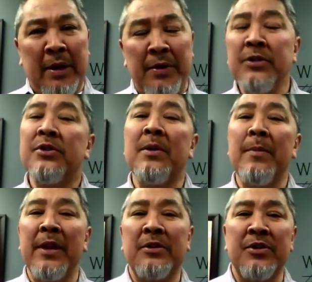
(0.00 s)
And these are some
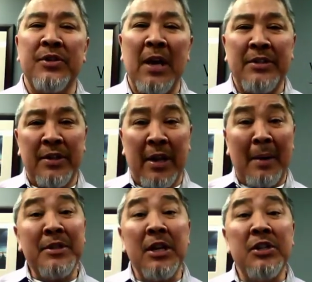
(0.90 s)
of the exercises that
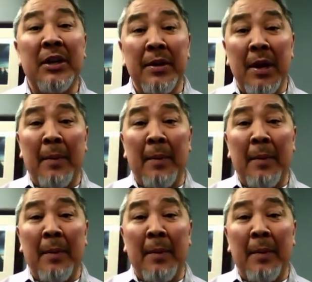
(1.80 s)
I'm teaching in the